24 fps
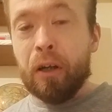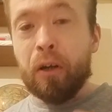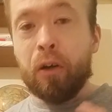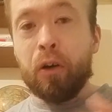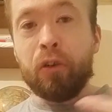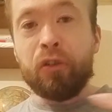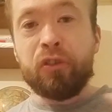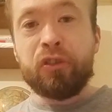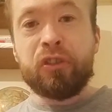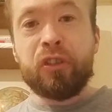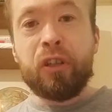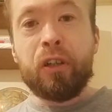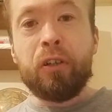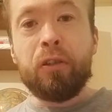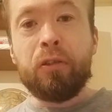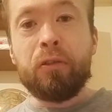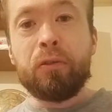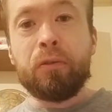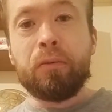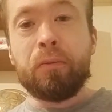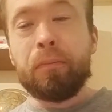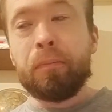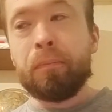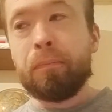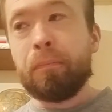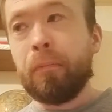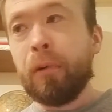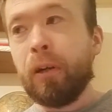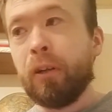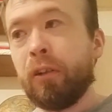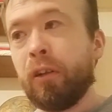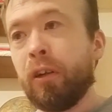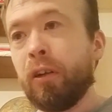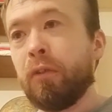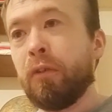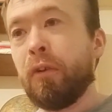Also, I
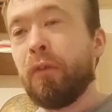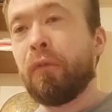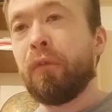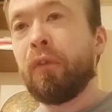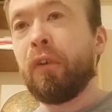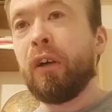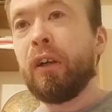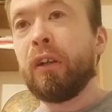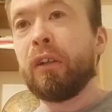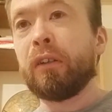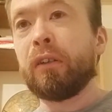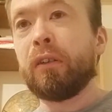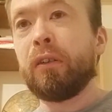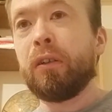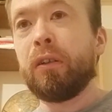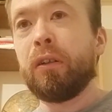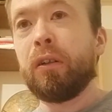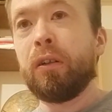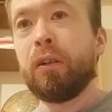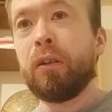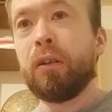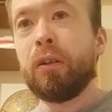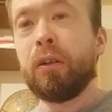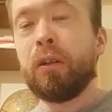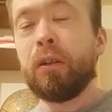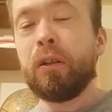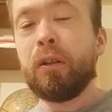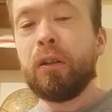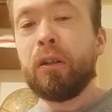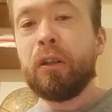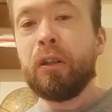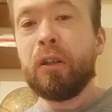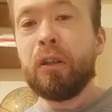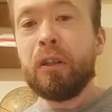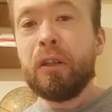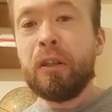know with like
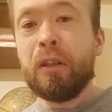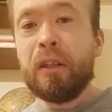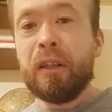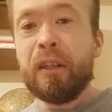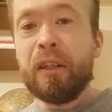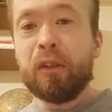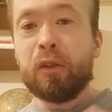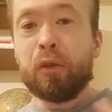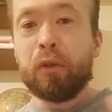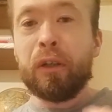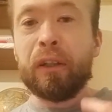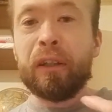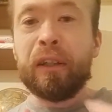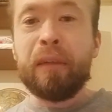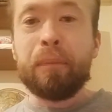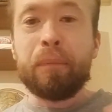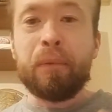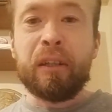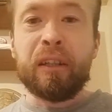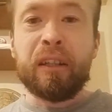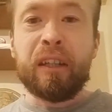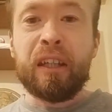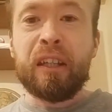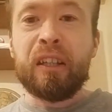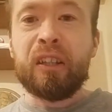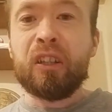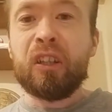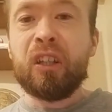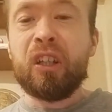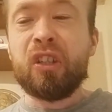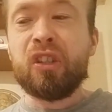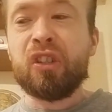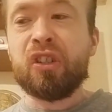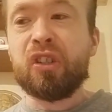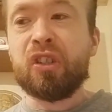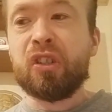cricket being
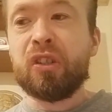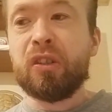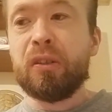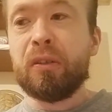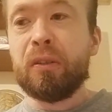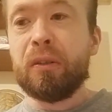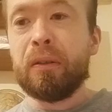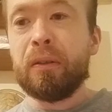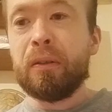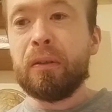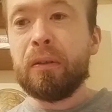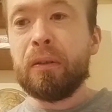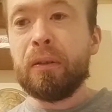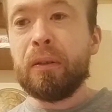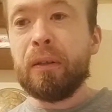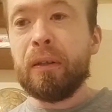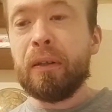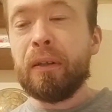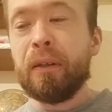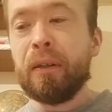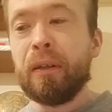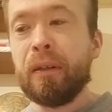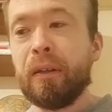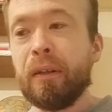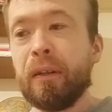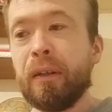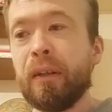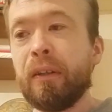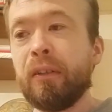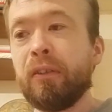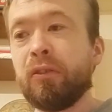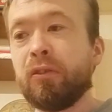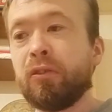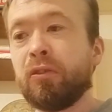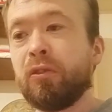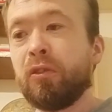English
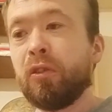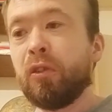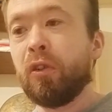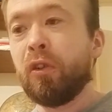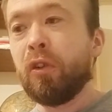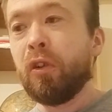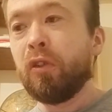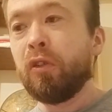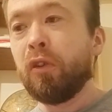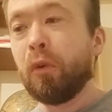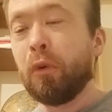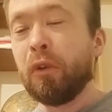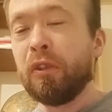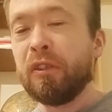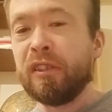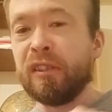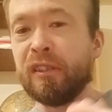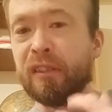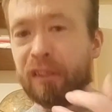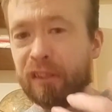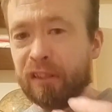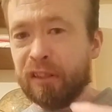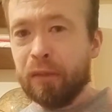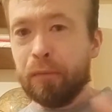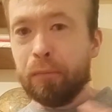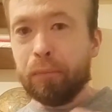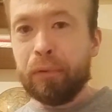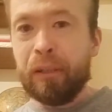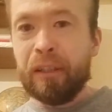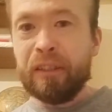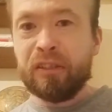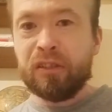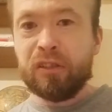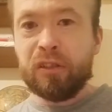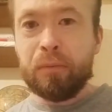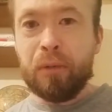and not wanting to
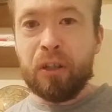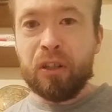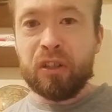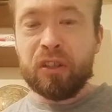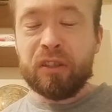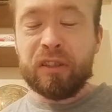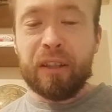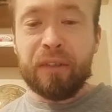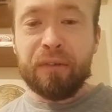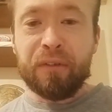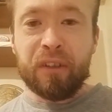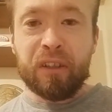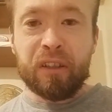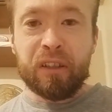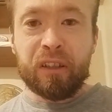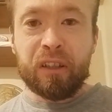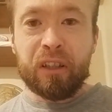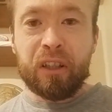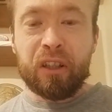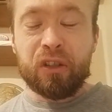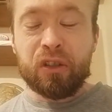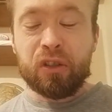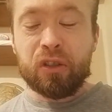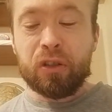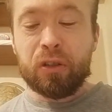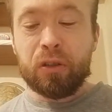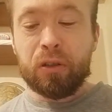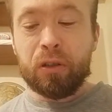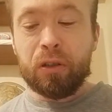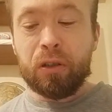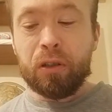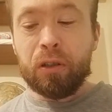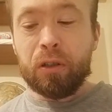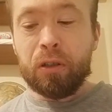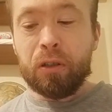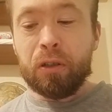embrace too much stuff English,
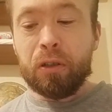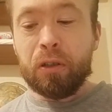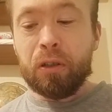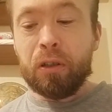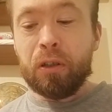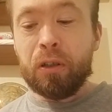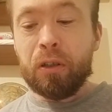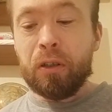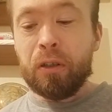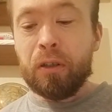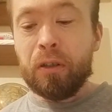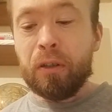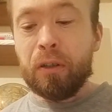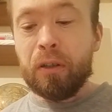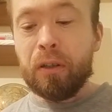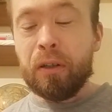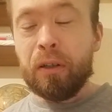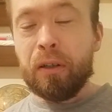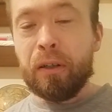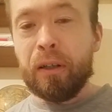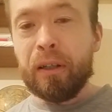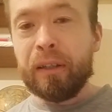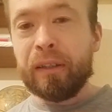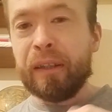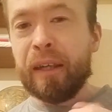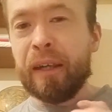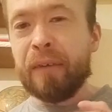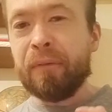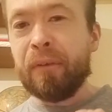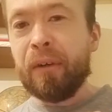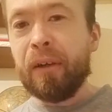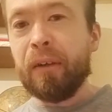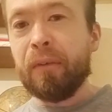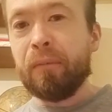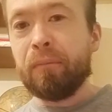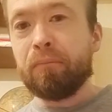I get
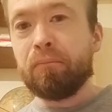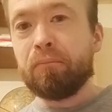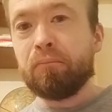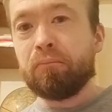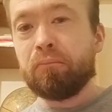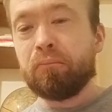that